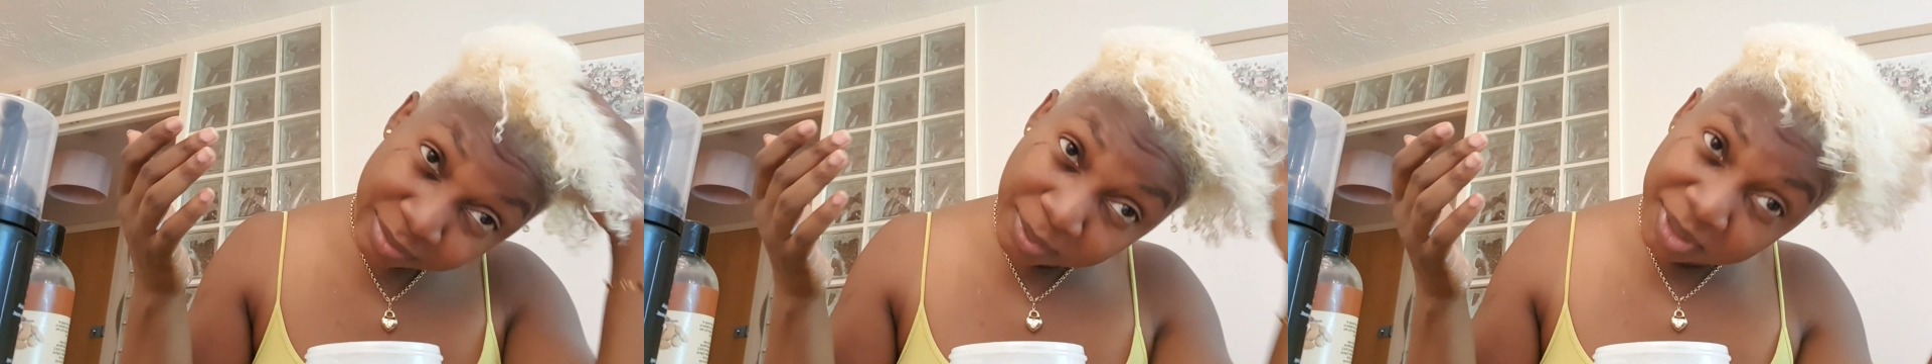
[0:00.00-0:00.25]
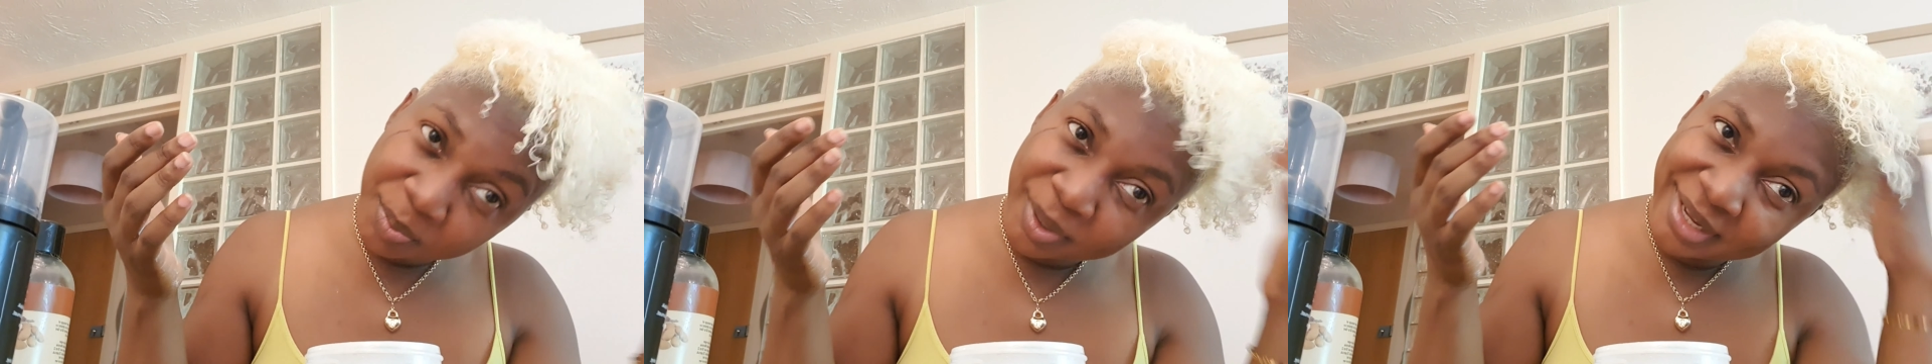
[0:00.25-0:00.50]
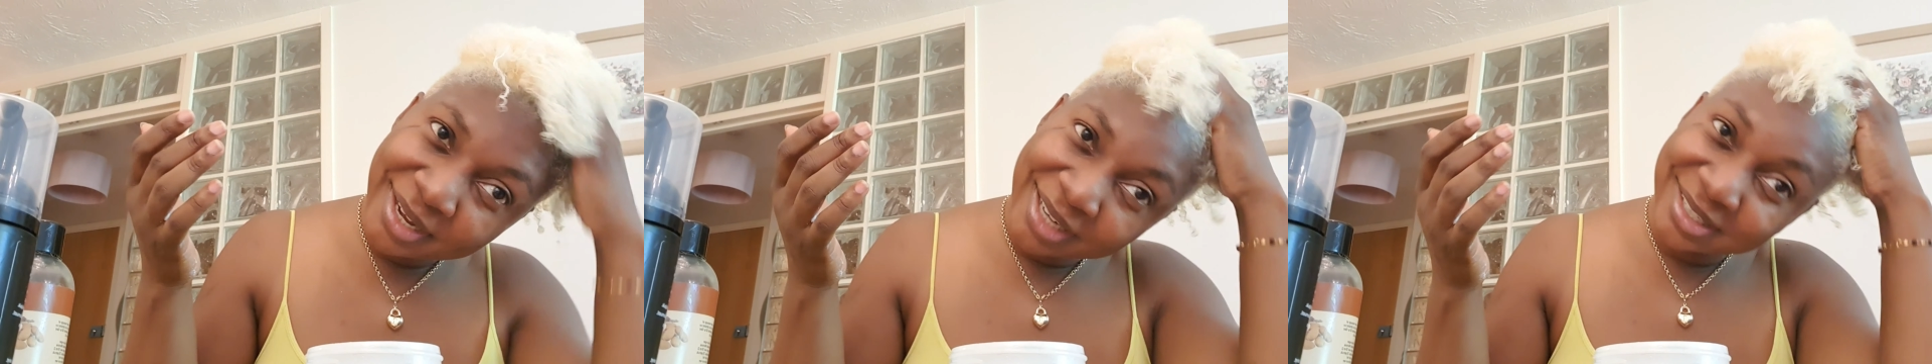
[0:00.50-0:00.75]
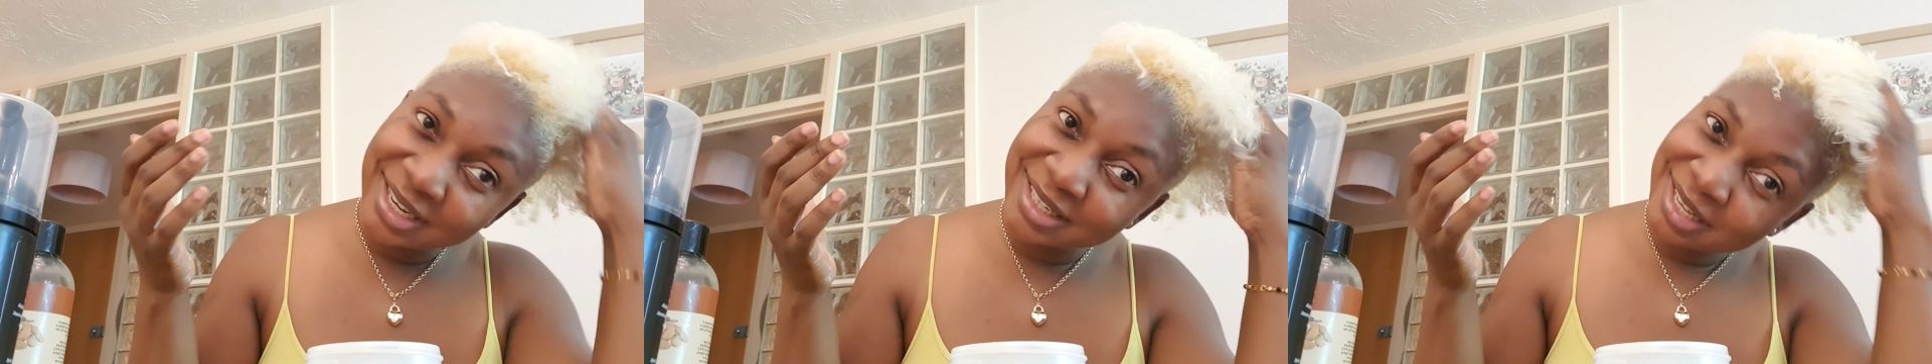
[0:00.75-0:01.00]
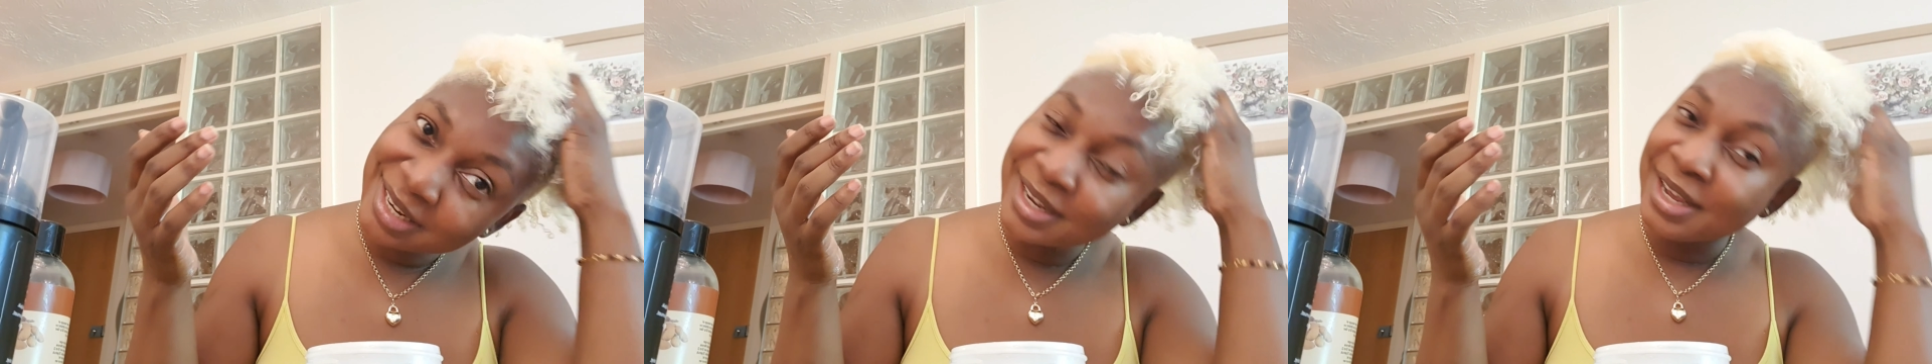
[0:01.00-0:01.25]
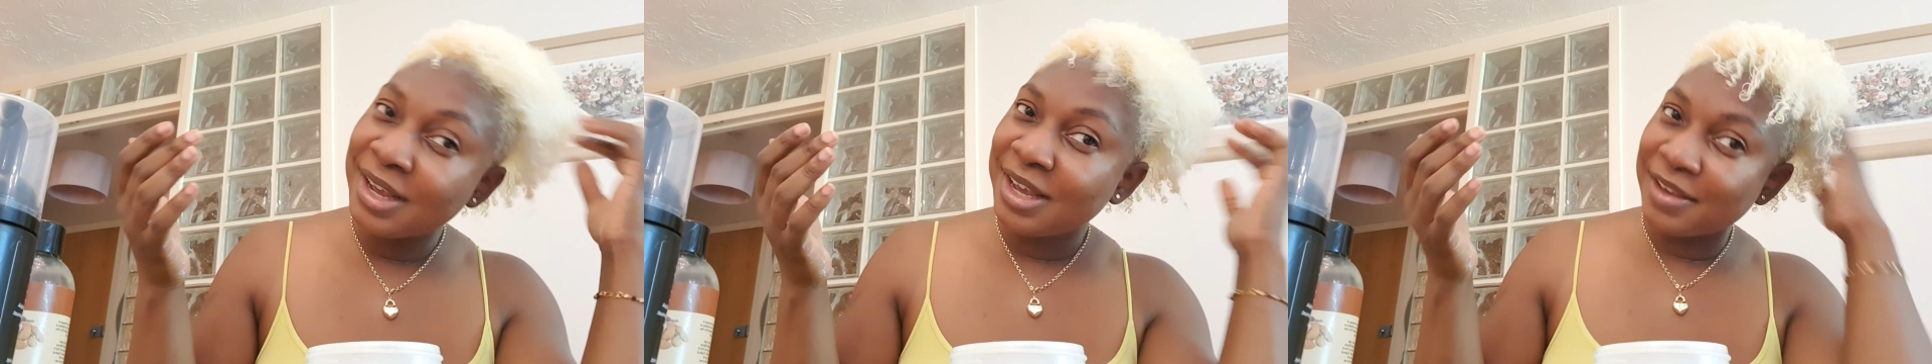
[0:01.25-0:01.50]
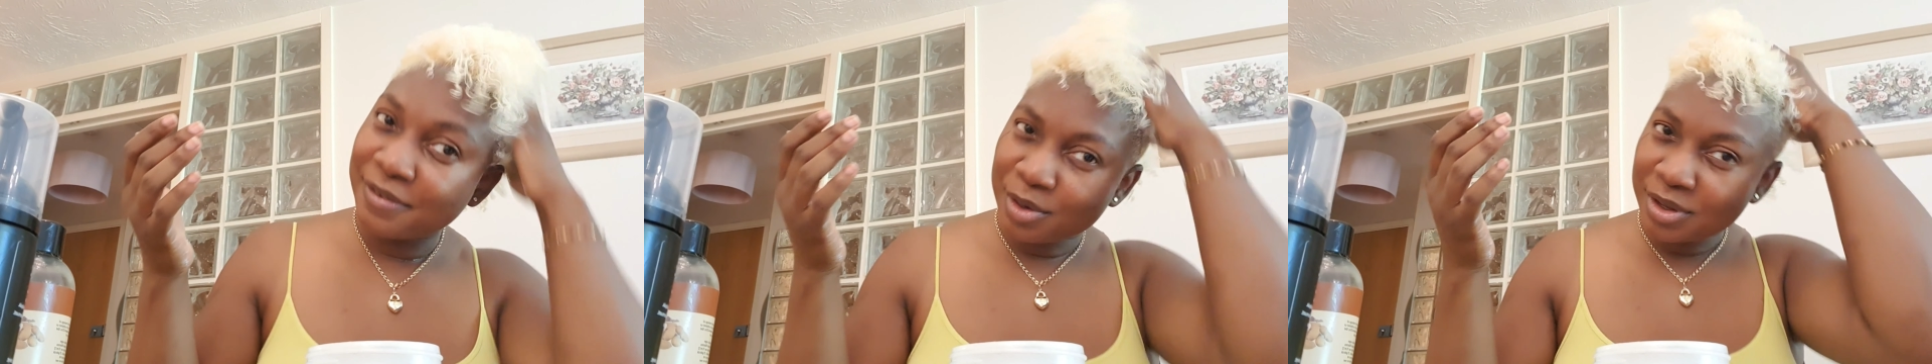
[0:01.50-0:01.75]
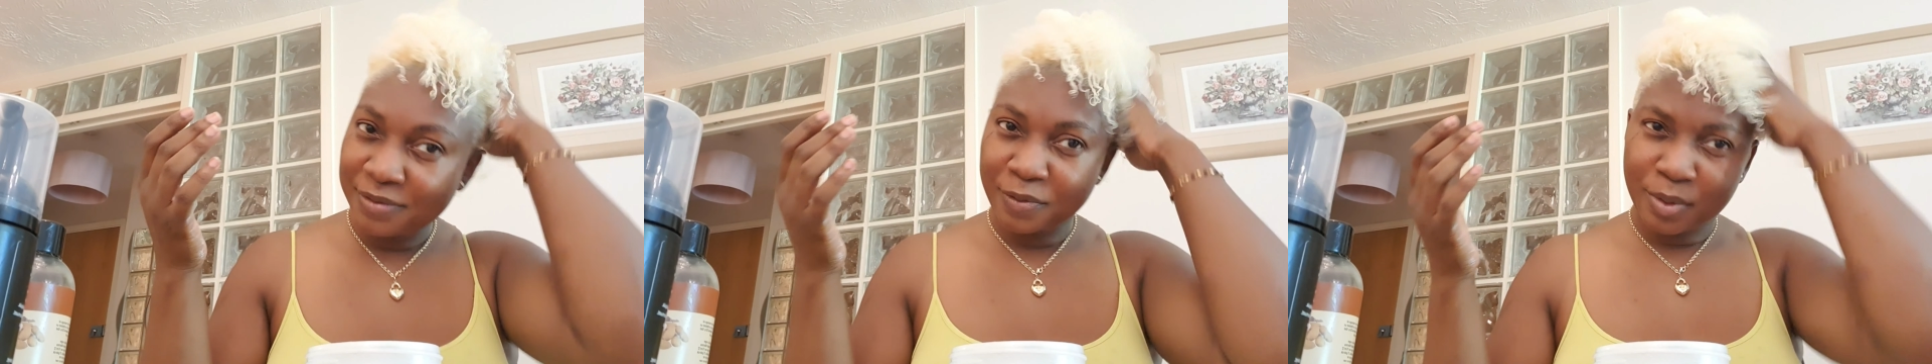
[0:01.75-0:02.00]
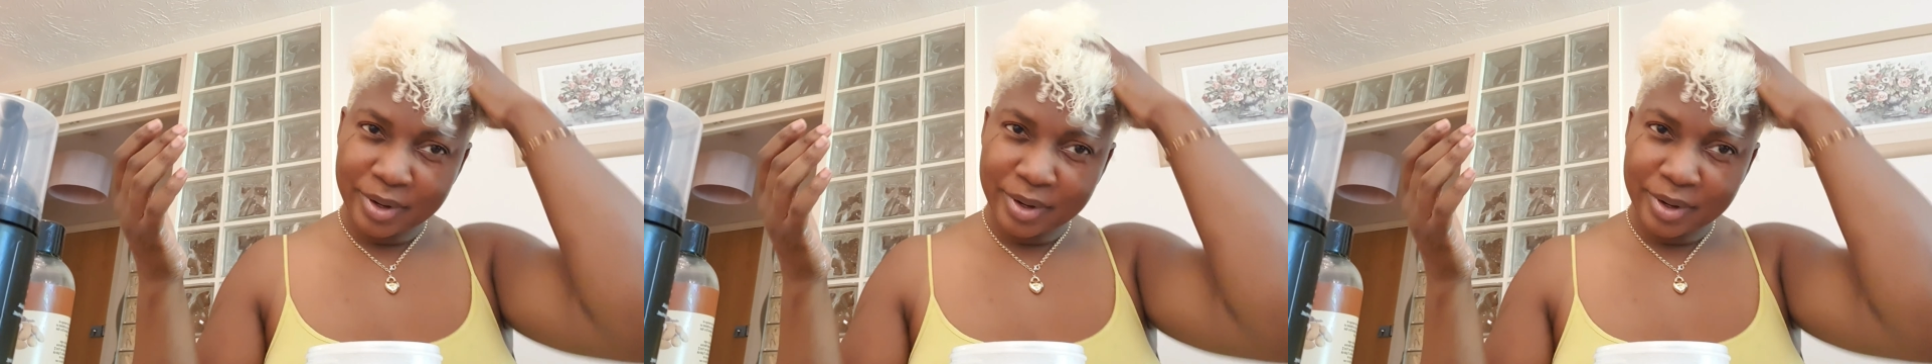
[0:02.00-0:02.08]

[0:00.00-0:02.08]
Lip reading: by the way, guys, like I said, if you're looking for a